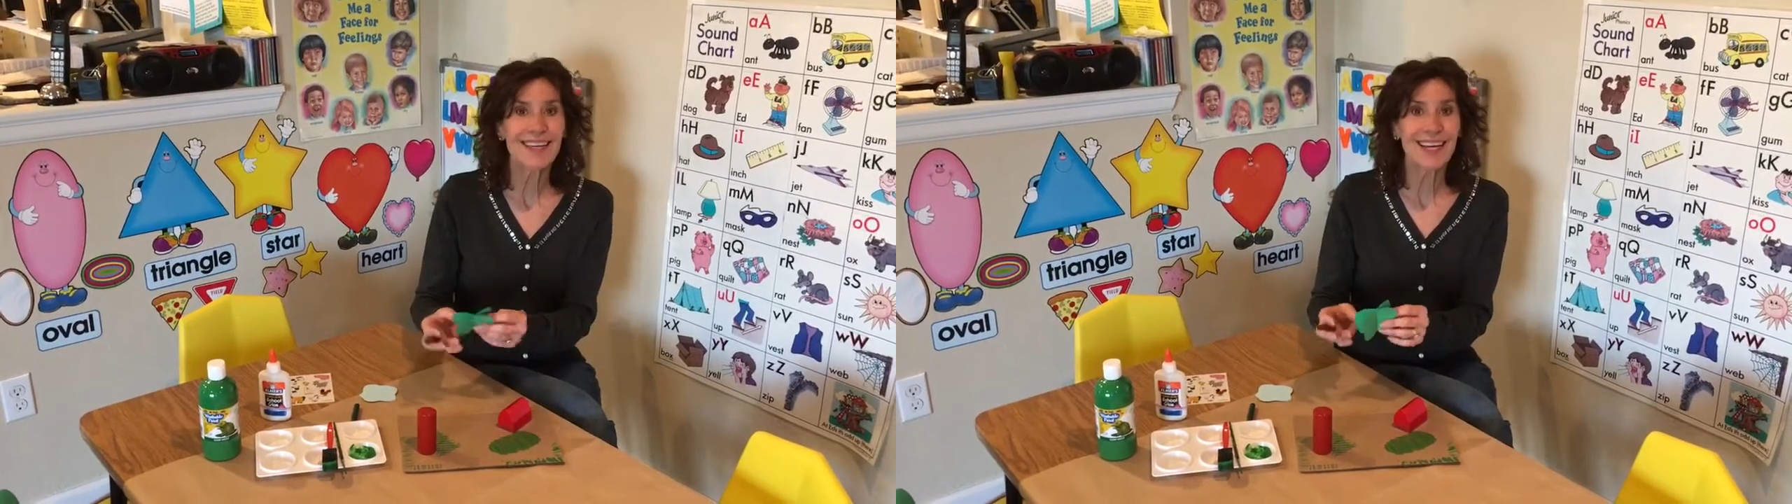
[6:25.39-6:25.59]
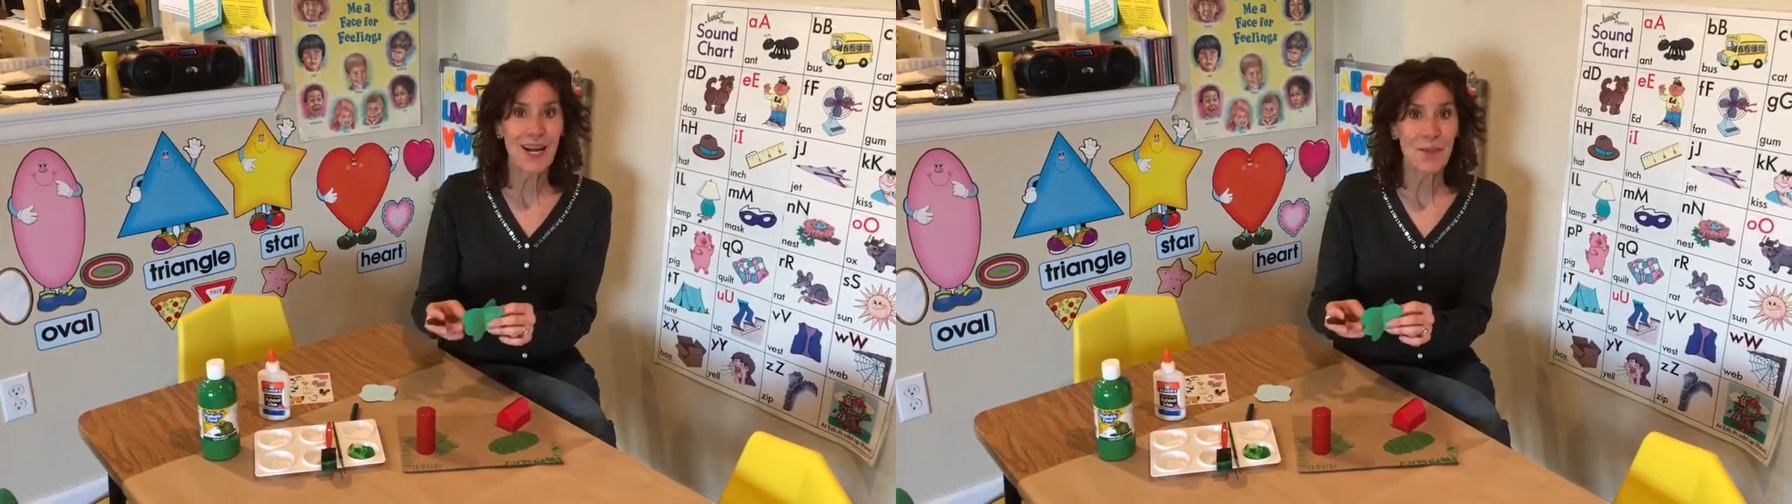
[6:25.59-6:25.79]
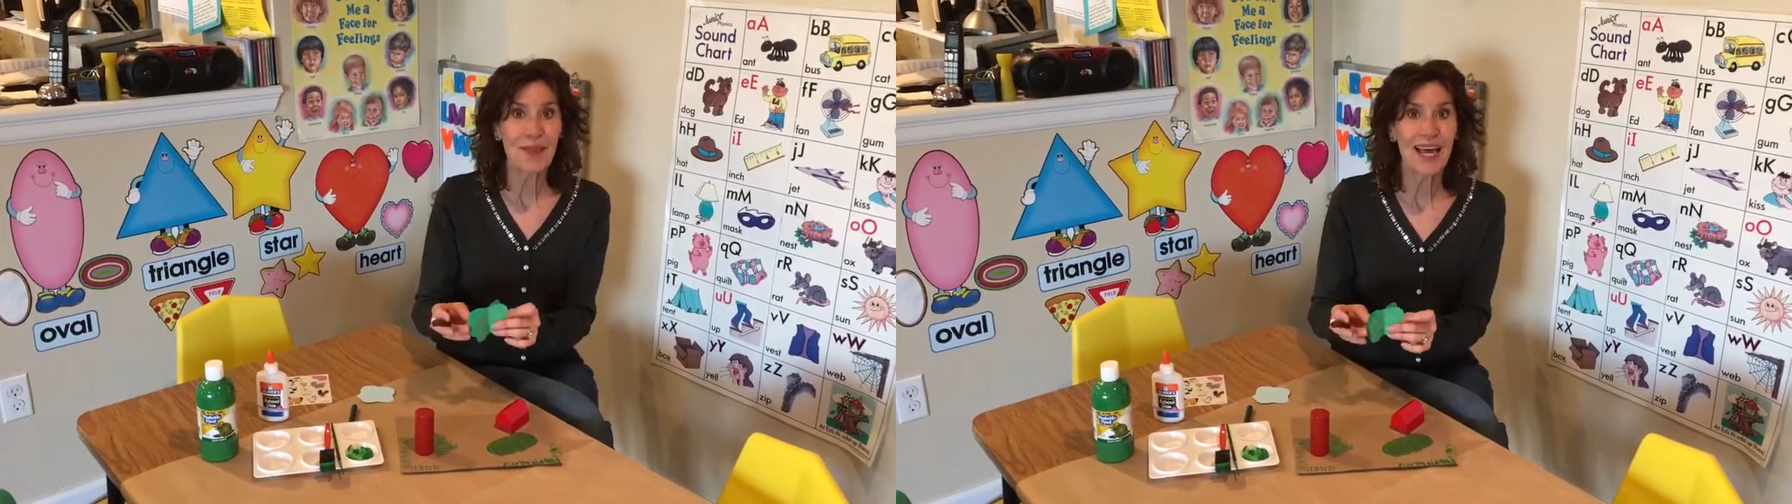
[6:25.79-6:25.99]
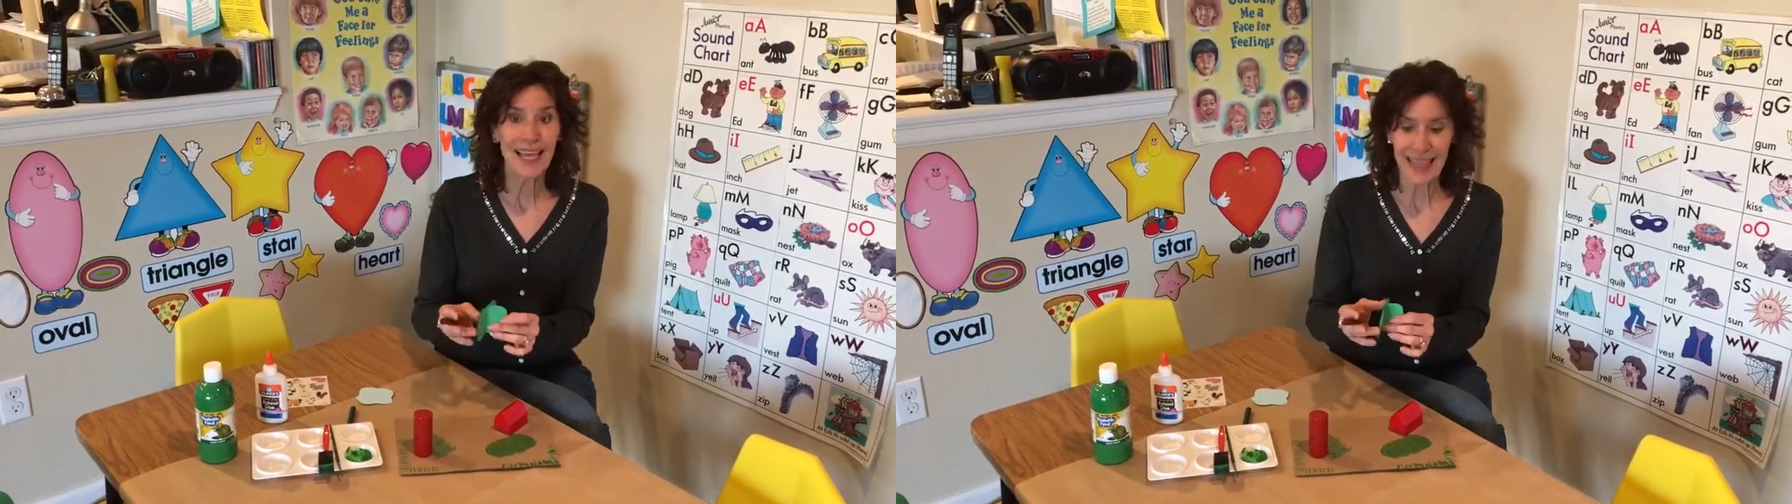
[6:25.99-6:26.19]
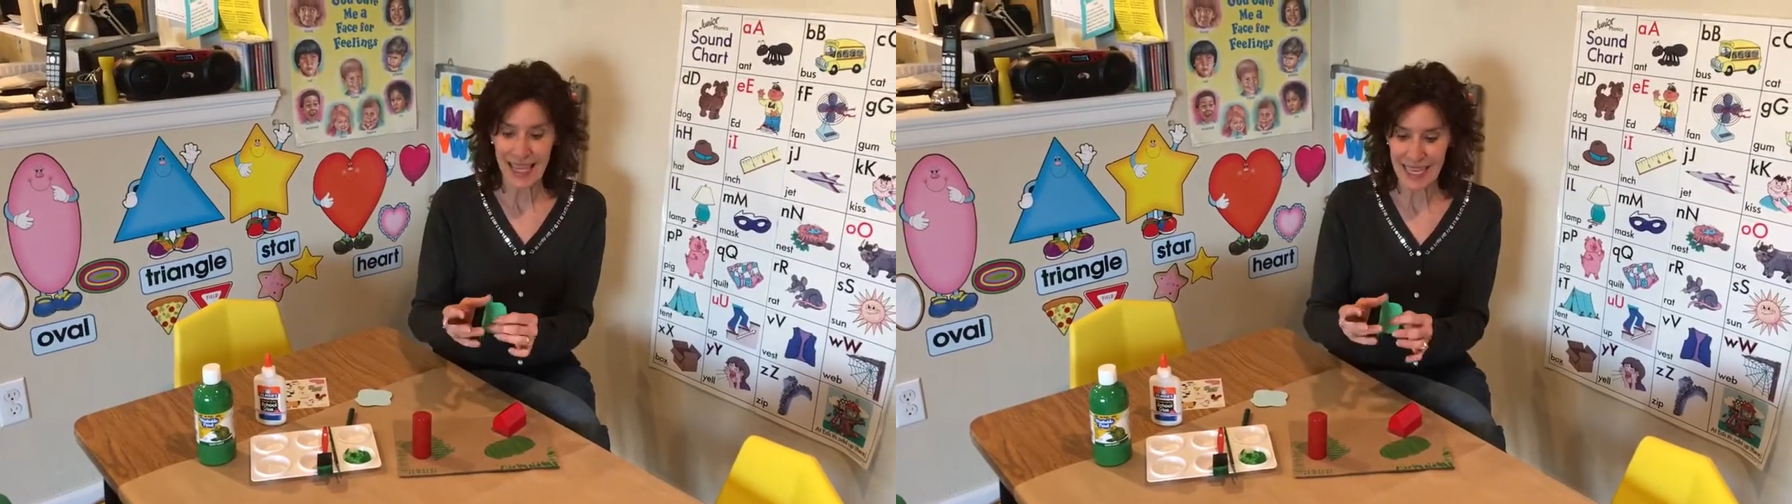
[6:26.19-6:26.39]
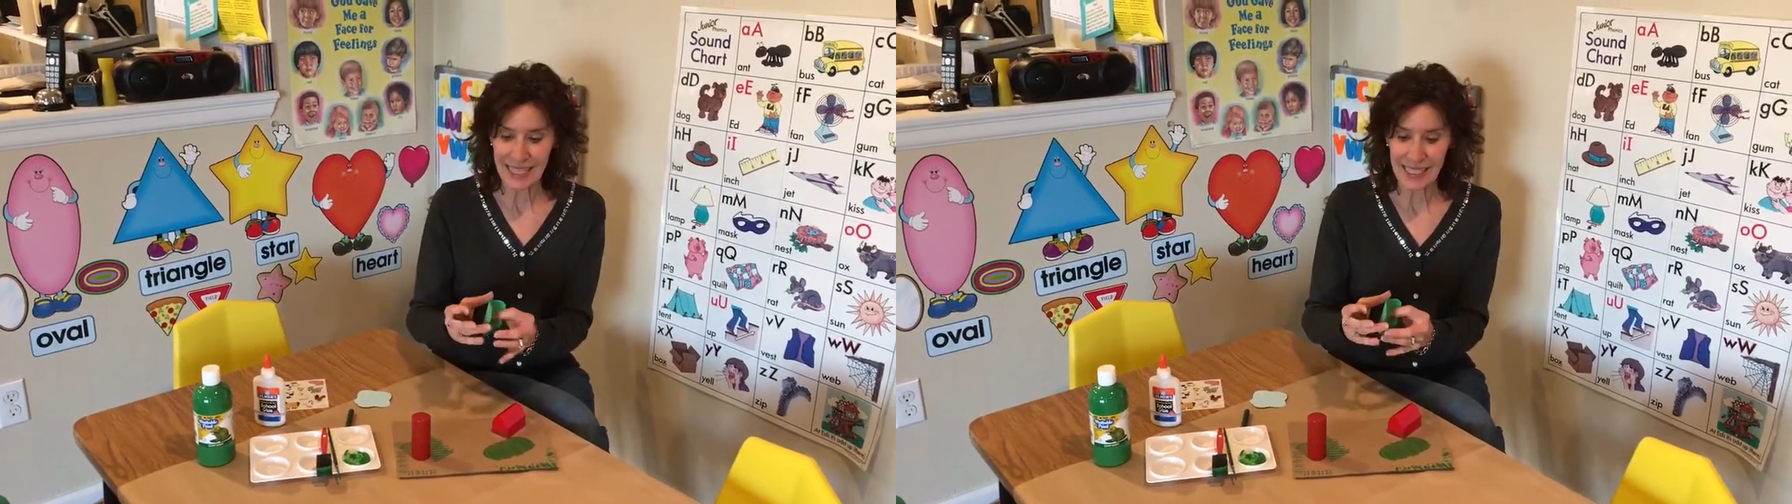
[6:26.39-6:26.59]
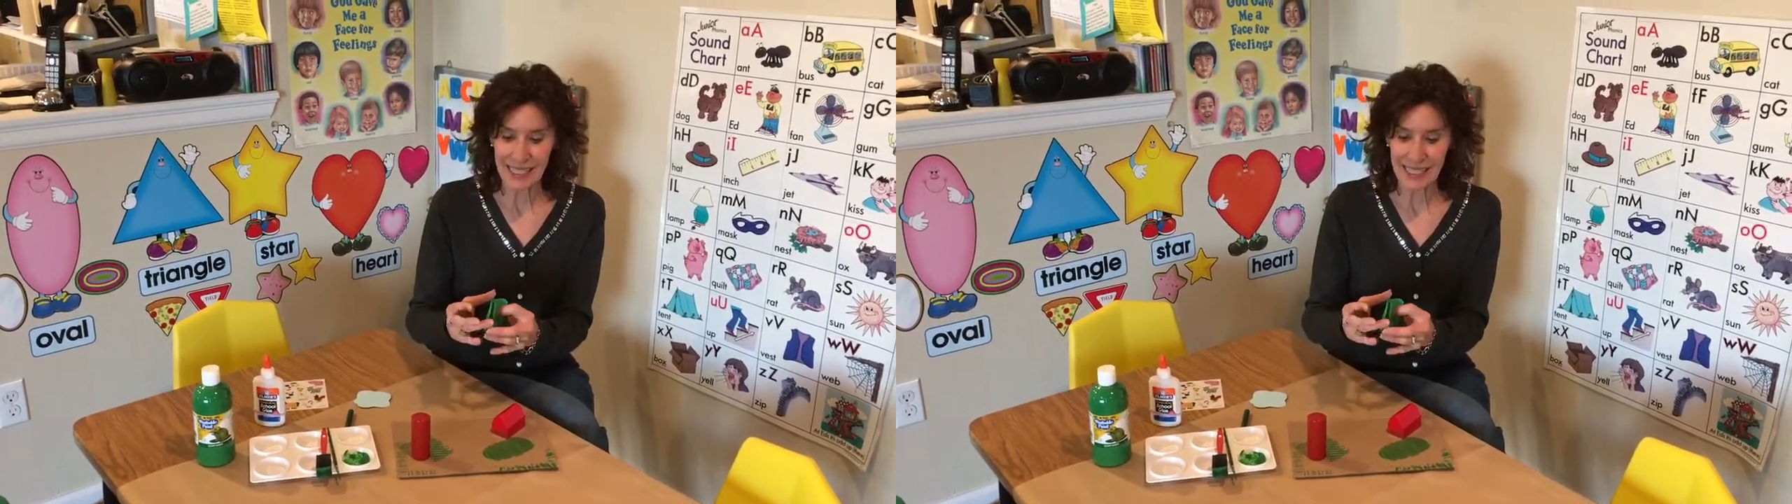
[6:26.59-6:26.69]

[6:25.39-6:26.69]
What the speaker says: to come like this,